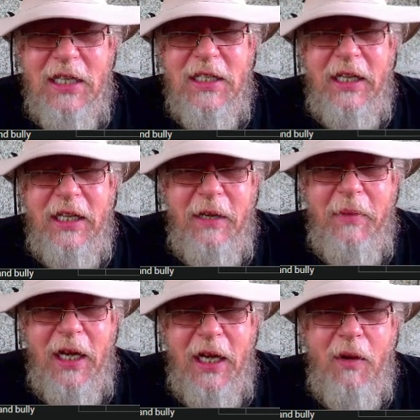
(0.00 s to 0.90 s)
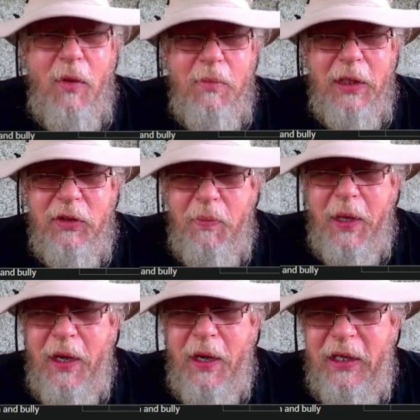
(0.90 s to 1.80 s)
lady sent me not one, but two pair
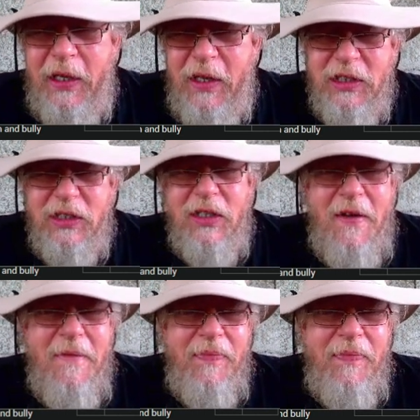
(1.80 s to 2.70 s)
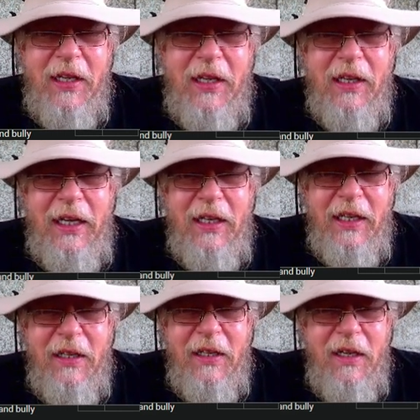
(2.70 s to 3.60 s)
of reading glasses. And then lately,
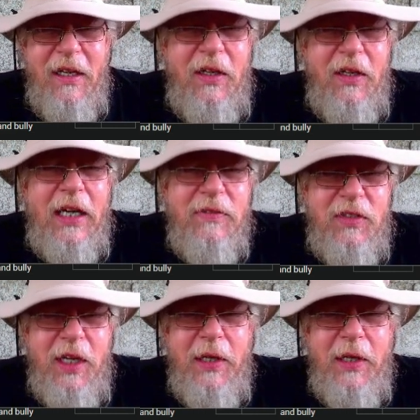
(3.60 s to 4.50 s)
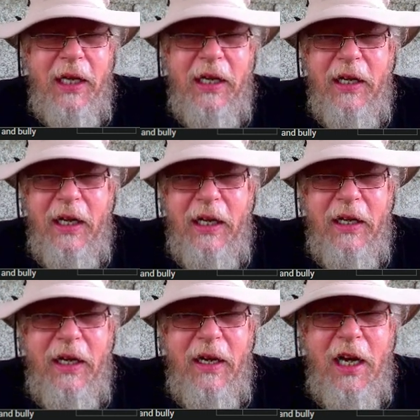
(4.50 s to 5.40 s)
you guys have chipped in and
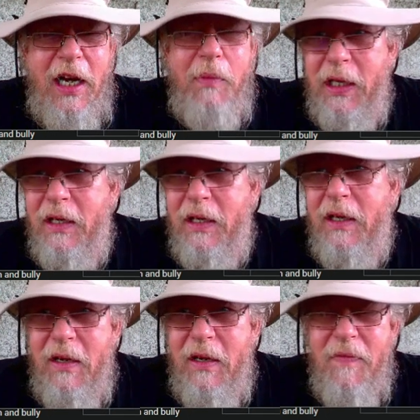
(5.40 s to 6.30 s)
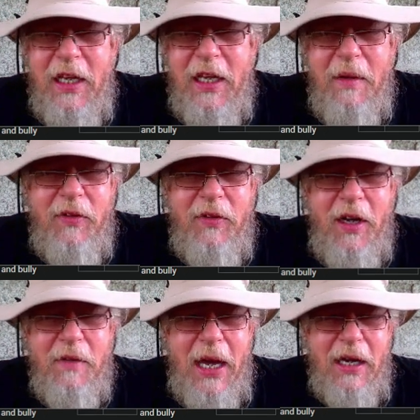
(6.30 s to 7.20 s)
helped me get my truck
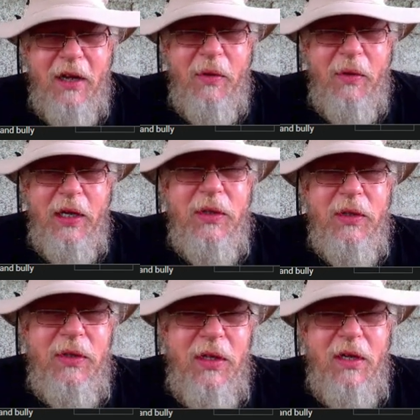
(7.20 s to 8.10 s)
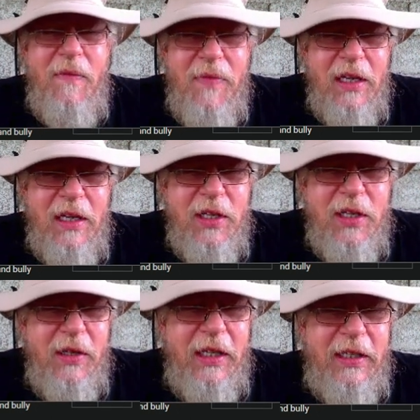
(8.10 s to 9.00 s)
back on the road, so
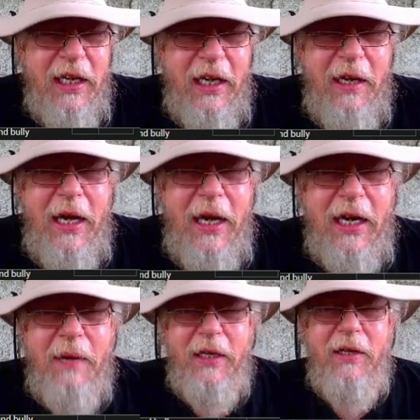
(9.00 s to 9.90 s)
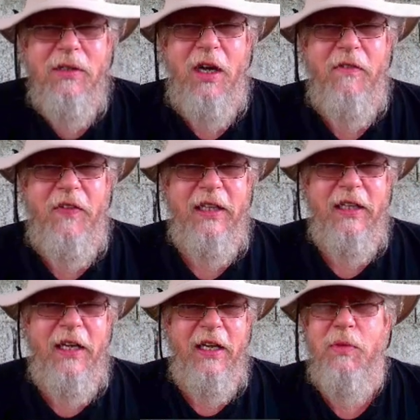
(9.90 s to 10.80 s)
that I can get back up the hill and start feeding
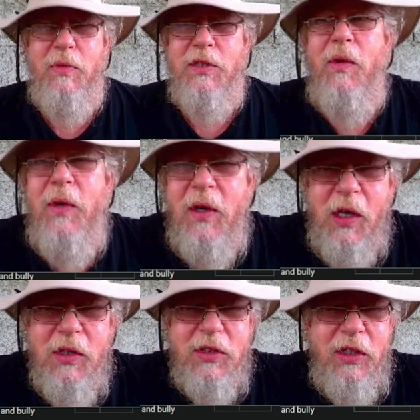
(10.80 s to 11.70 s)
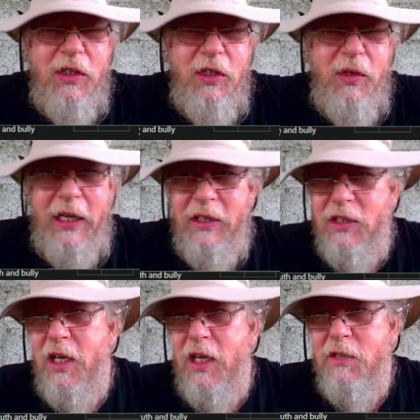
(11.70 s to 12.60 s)
kids, which we're real close to doing. This
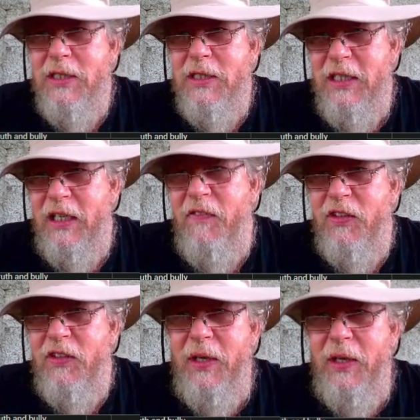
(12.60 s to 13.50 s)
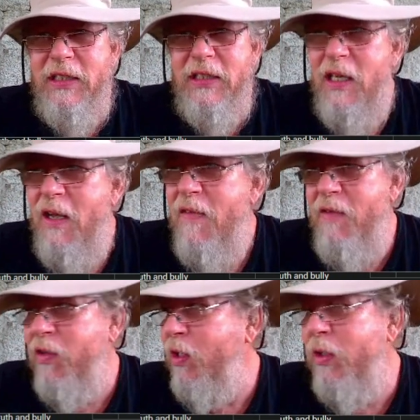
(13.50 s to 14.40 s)
truck has been sitting here for 2 weeks. I've
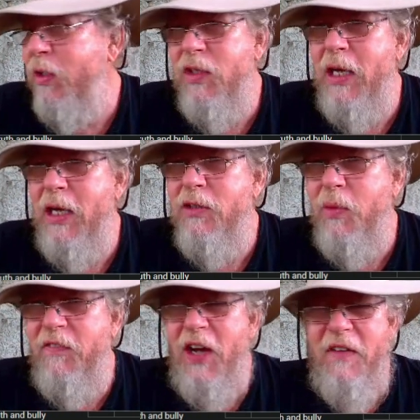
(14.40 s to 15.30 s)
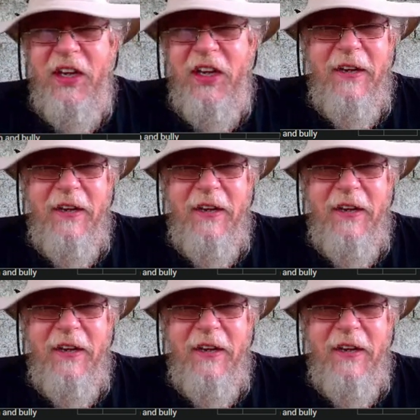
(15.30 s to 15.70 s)
only moved it about 25 feet